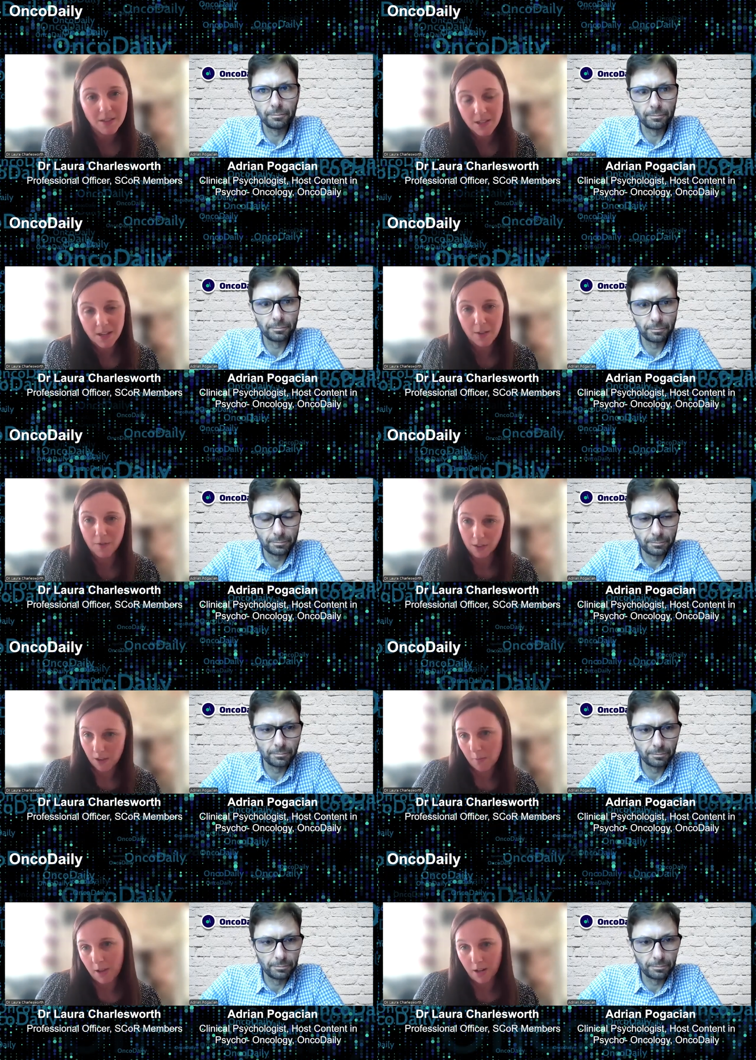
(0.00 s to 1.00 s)
Speaker 1: answer,
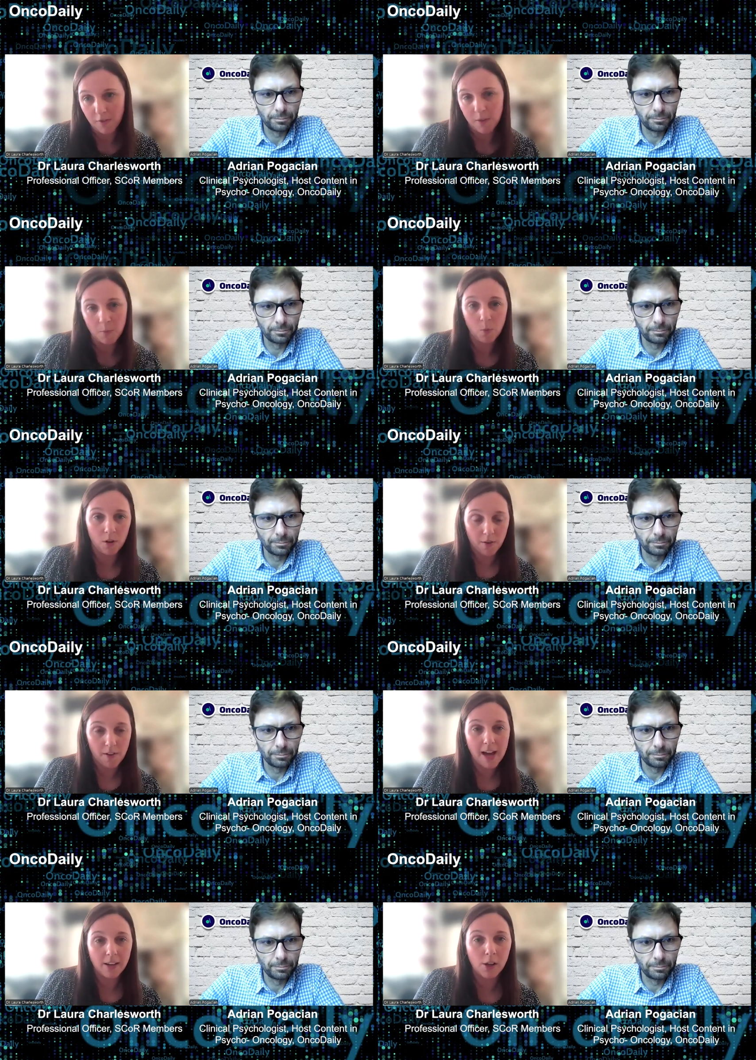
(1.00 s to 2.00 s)
given that many of them
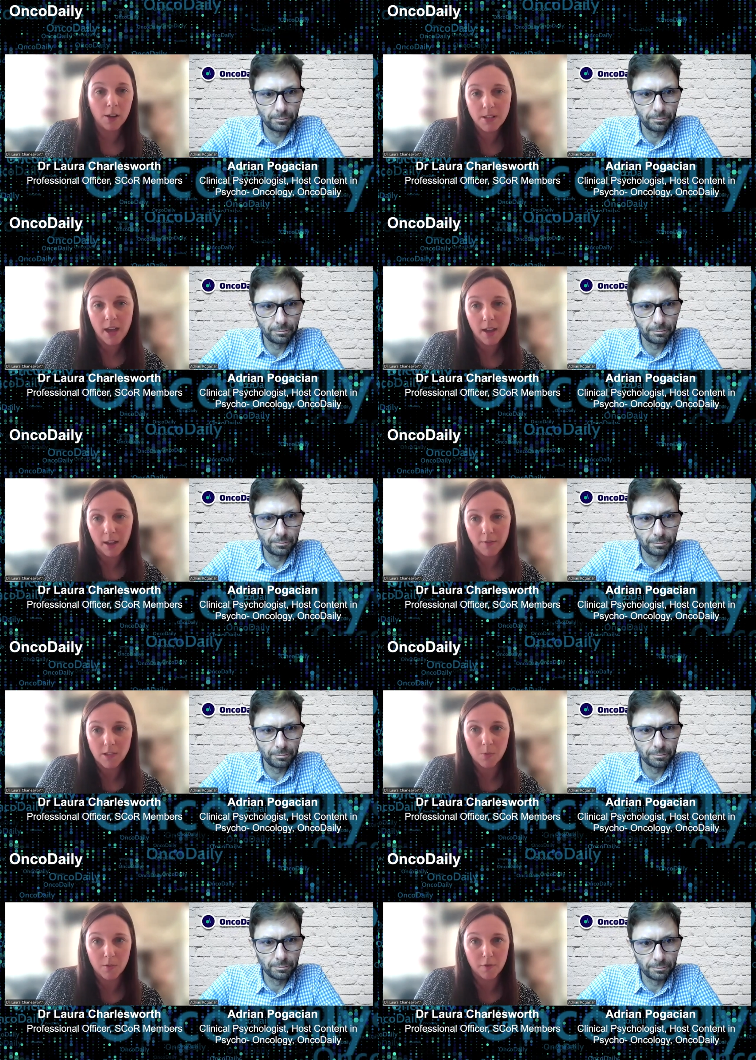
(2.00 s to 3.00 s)
wouldn't have had a close
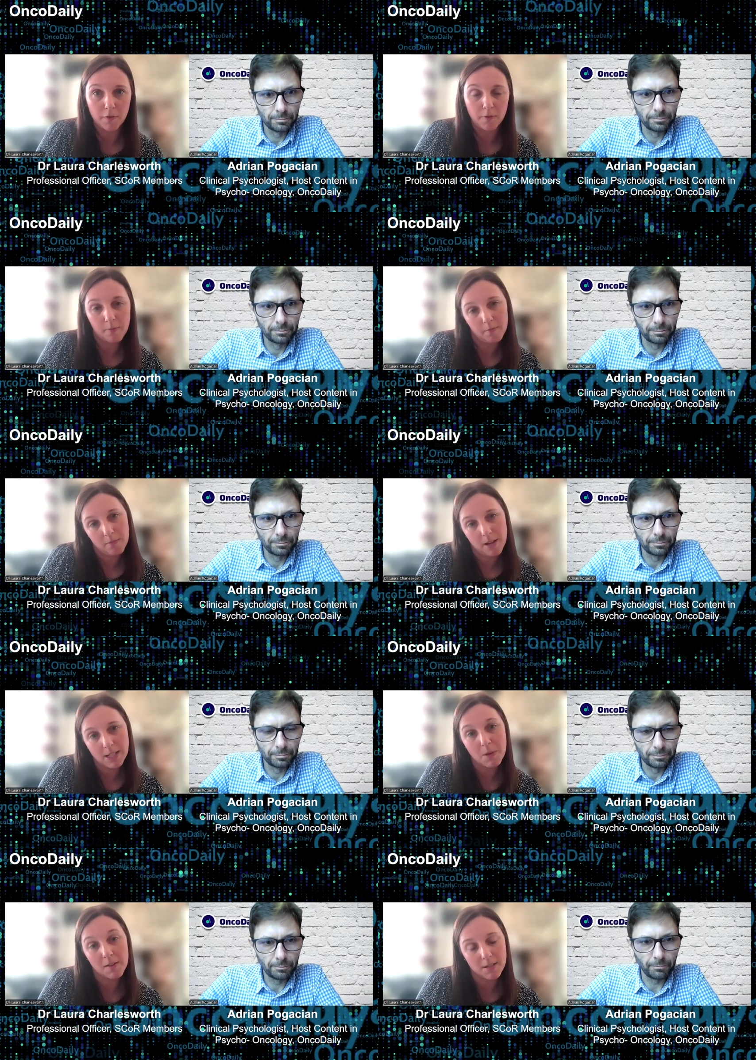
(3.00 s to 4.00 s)
caregiver to have
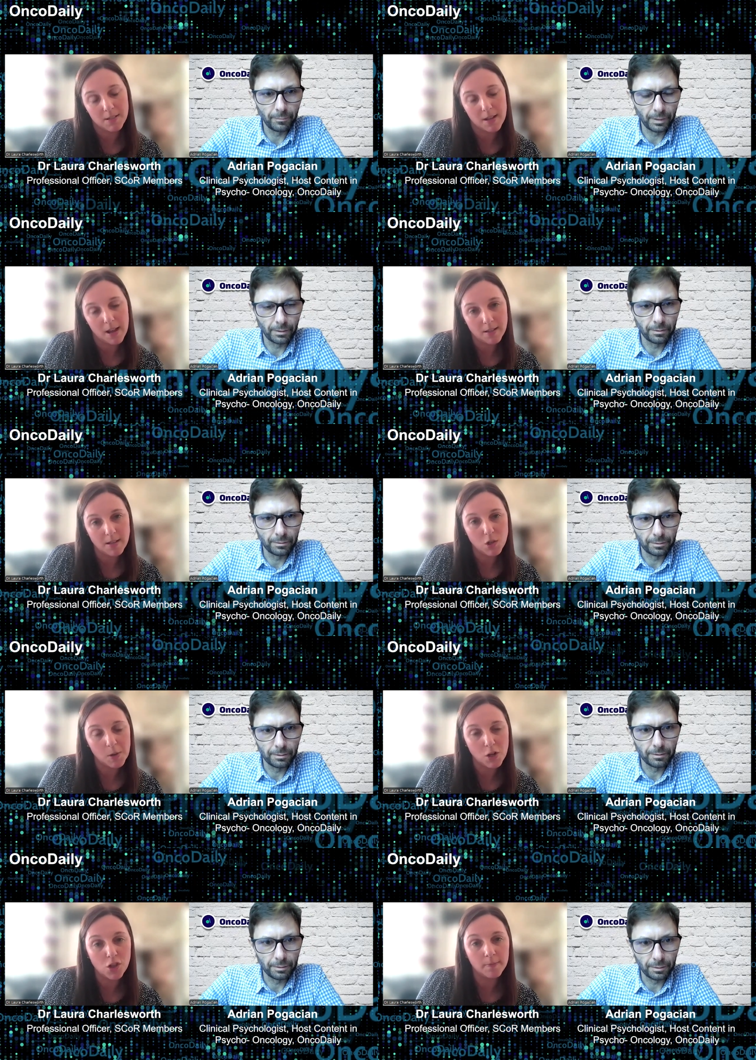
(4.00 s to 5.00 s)
experienced that
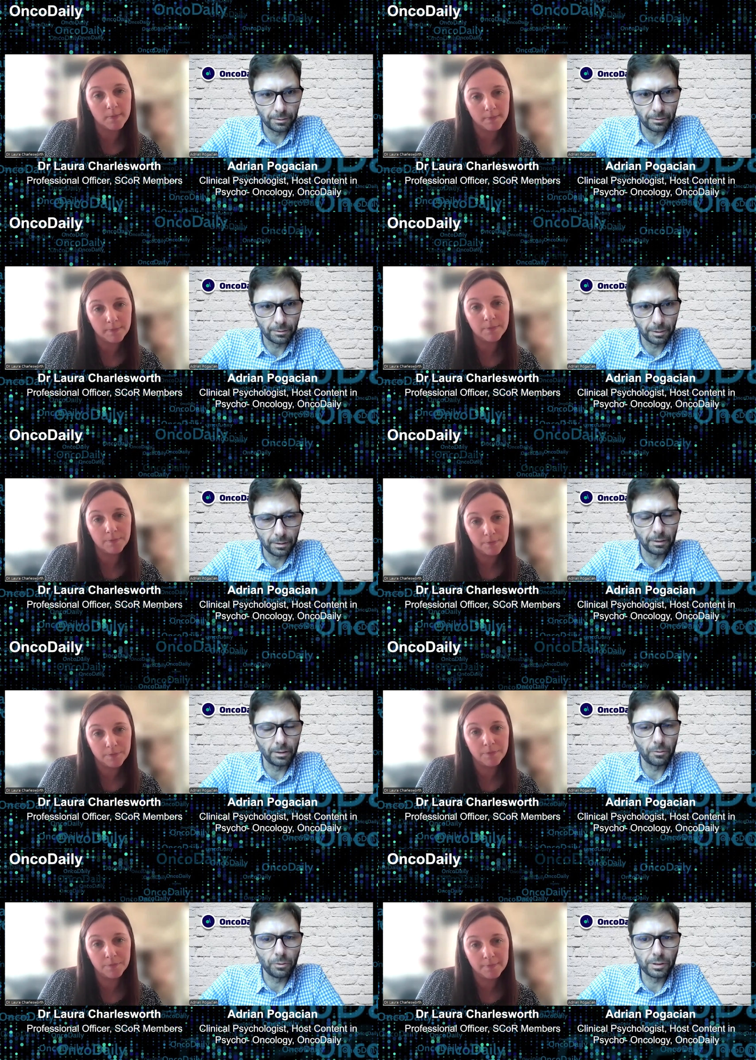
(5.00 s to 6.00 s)
situation.
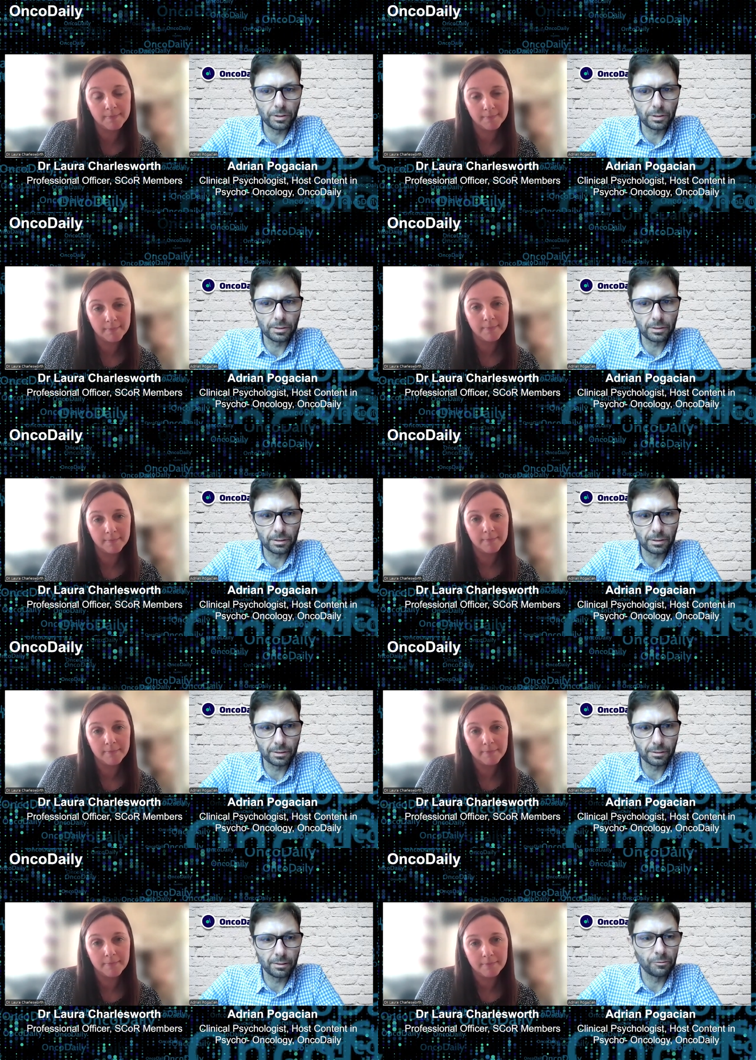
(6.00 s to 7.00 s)
Speaker 2: Yeah, which is
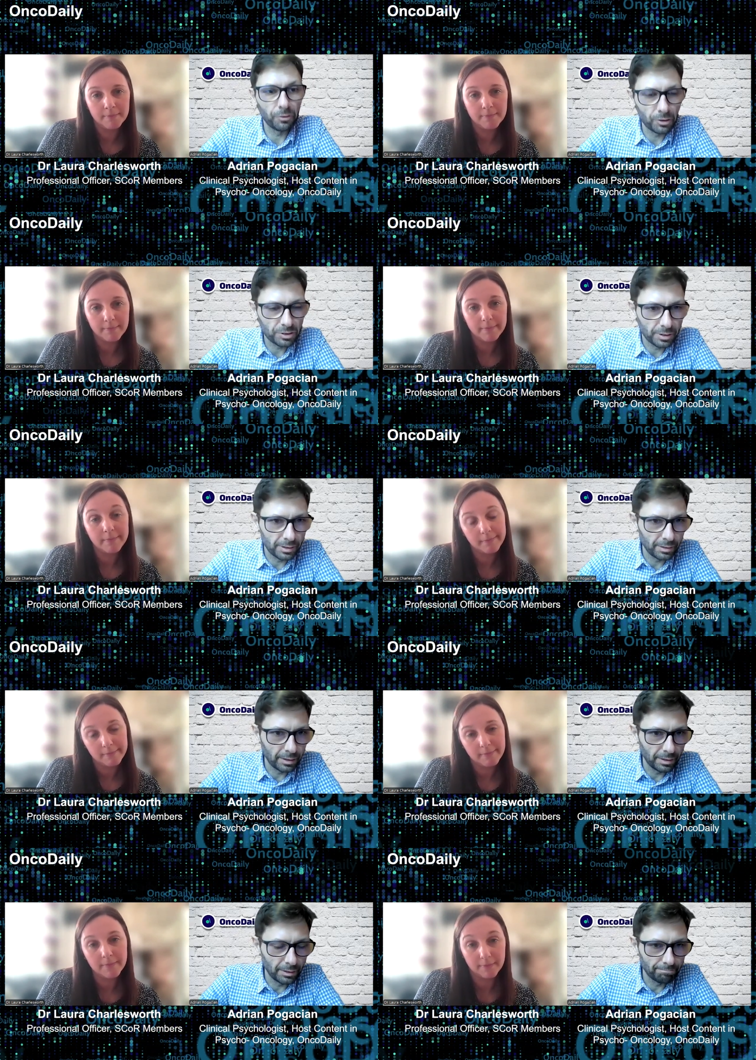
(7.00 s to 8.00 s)
uh,
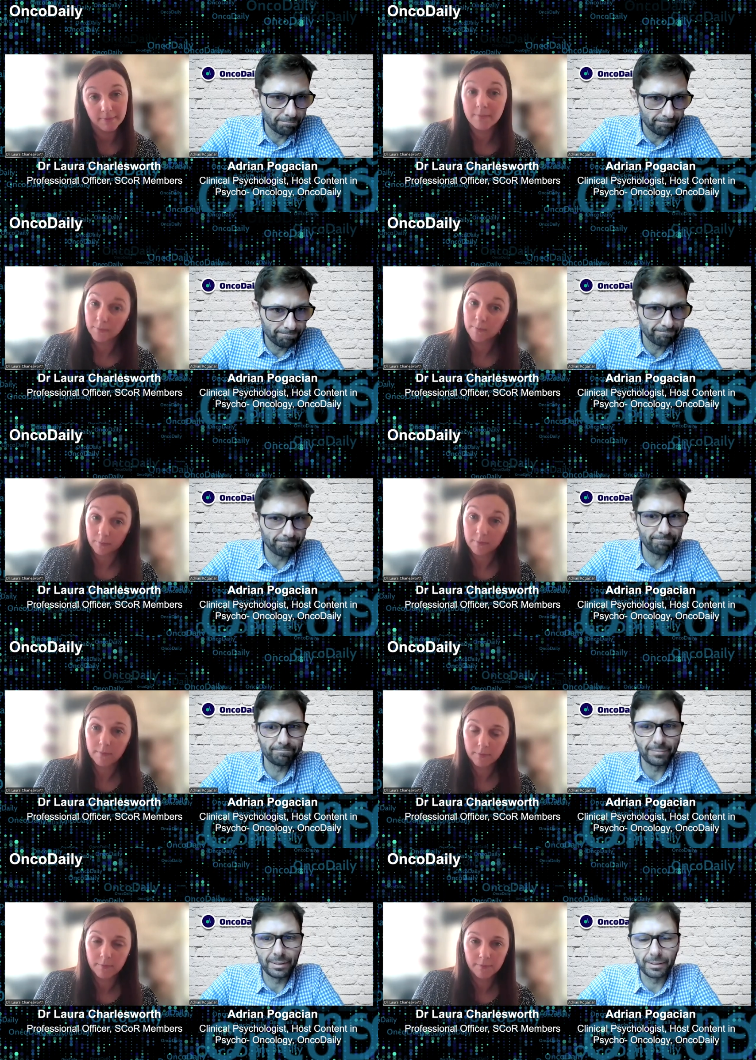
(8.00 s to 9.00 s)
unfortunately
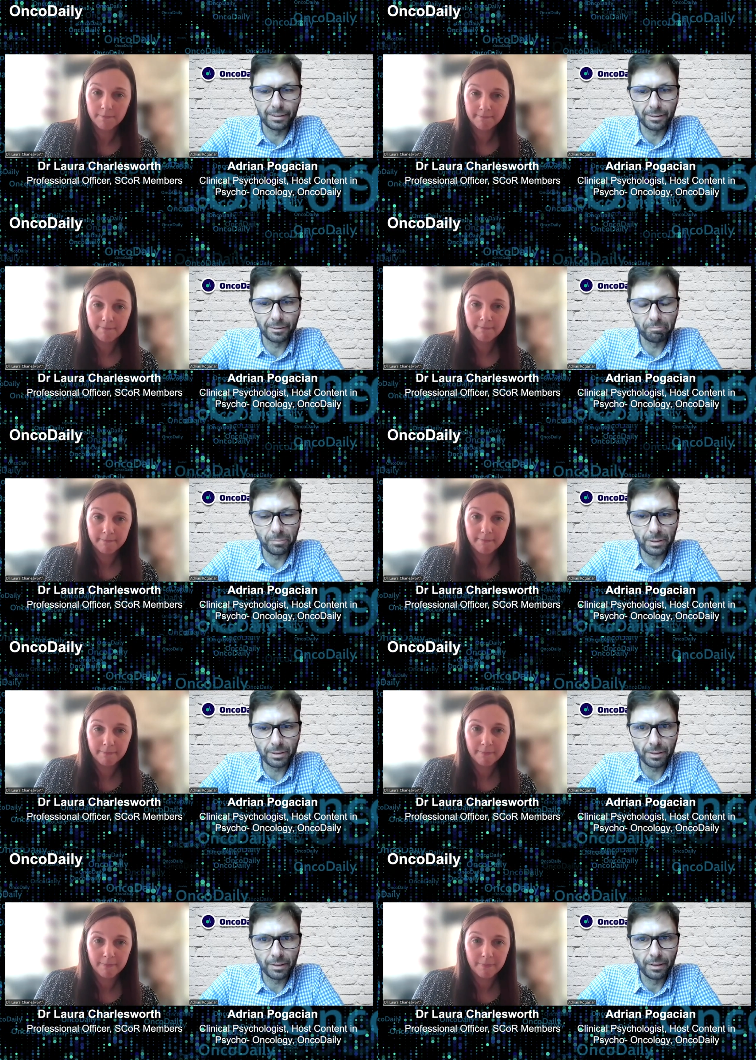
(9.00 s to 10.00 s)
uh,
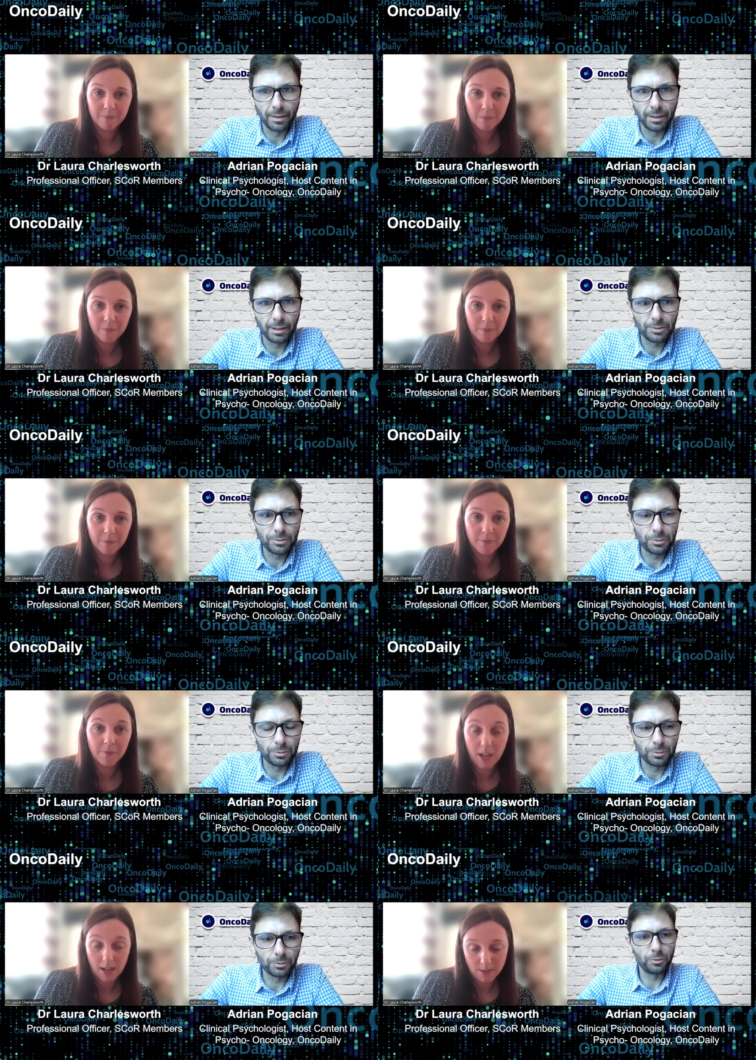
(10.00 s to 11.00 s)
pity
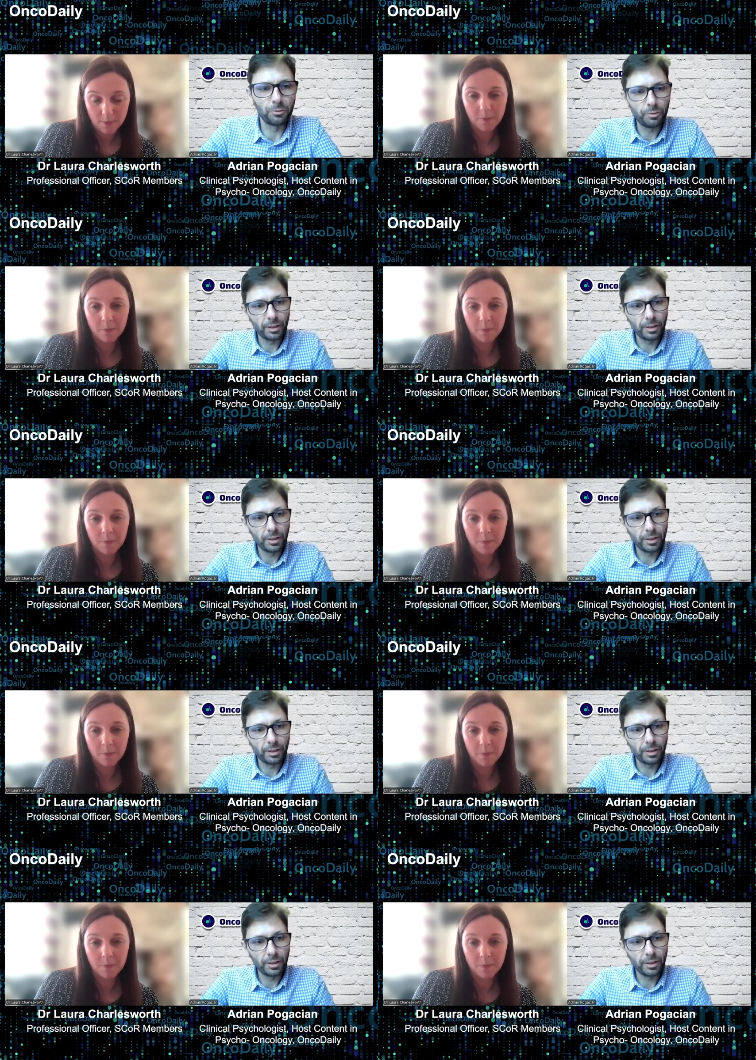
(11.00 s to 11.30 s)
to yes.